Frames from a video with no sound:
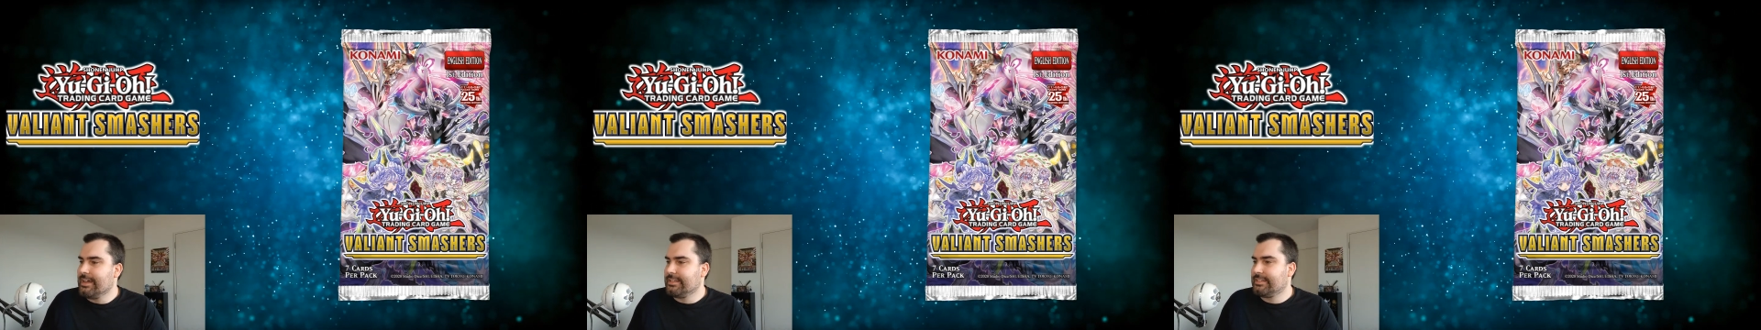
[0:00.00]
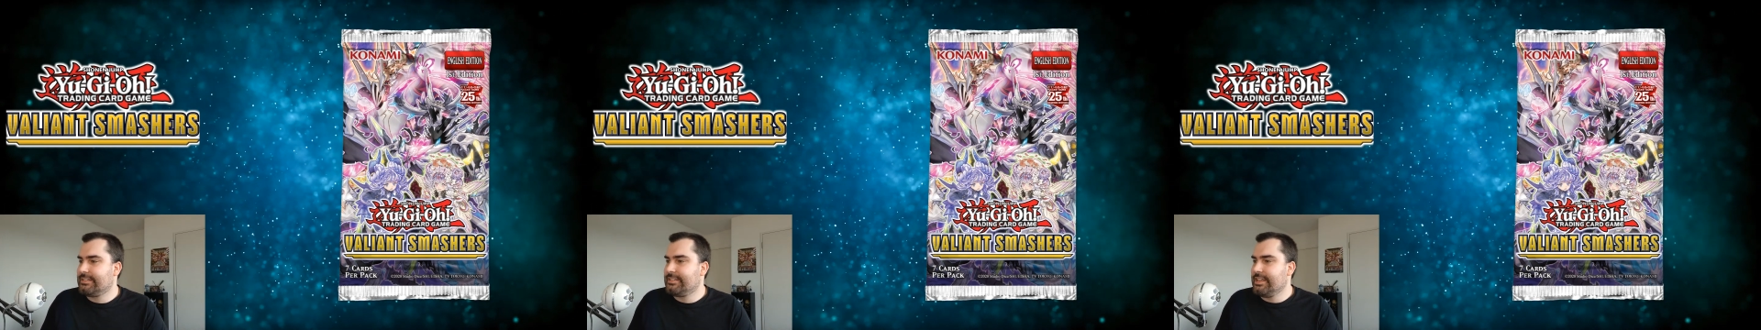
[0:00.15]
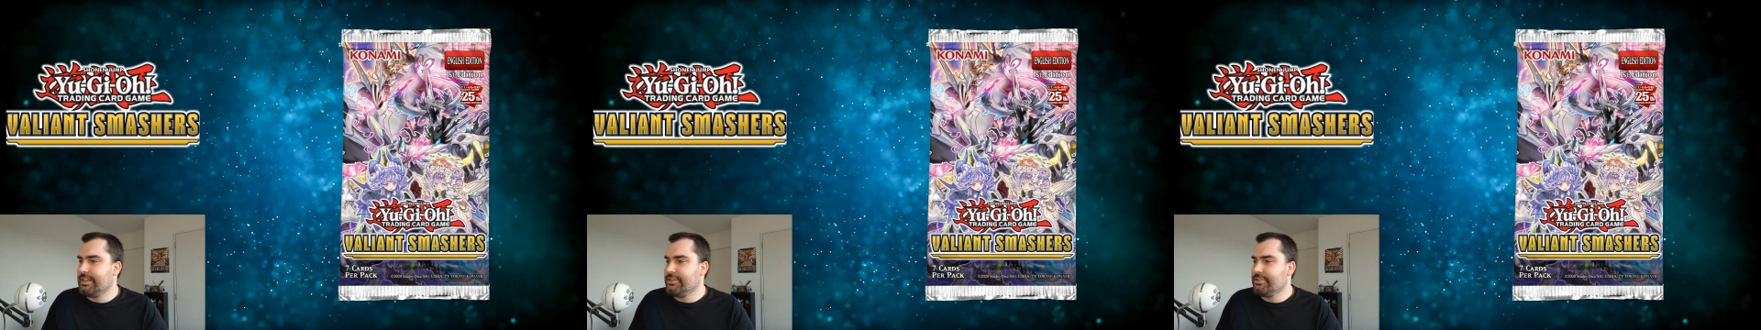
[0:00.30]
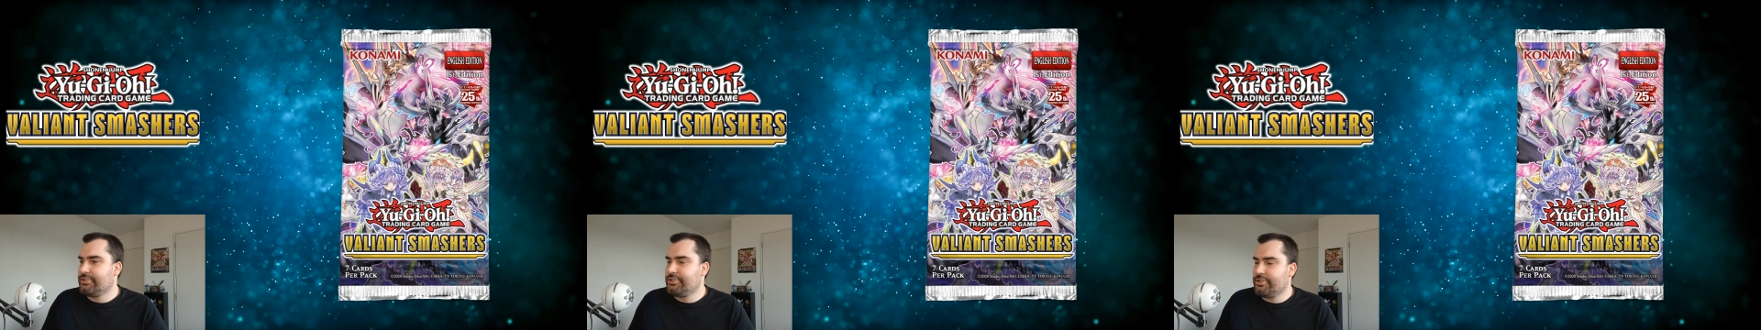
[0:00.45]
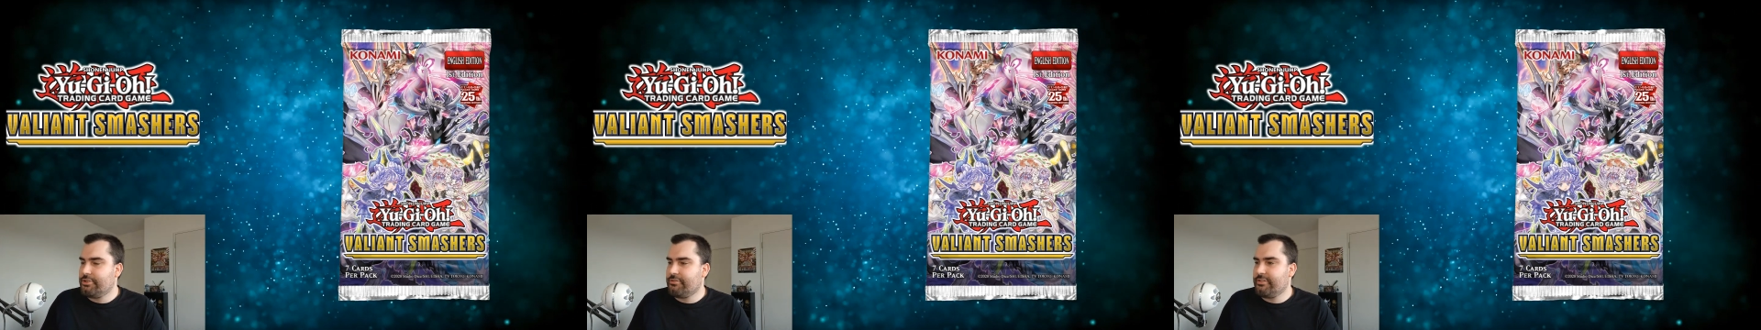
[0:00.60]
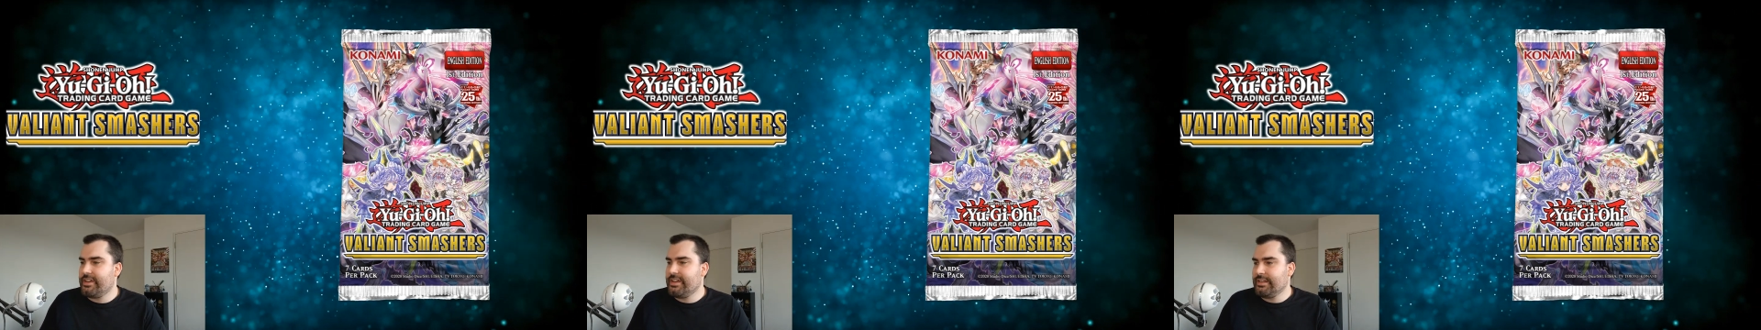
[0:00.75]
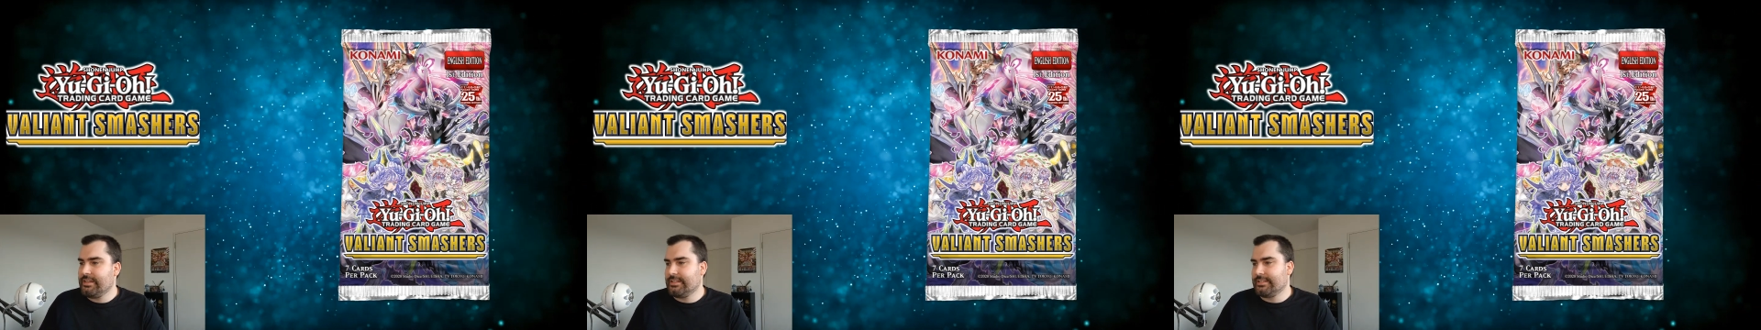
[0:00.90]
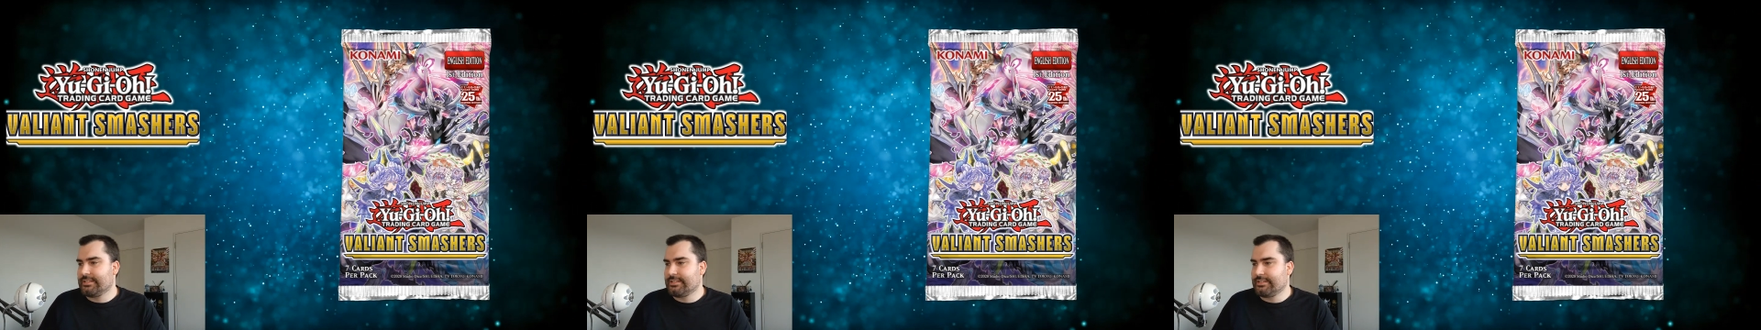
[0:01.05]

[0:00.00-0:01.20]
Centurion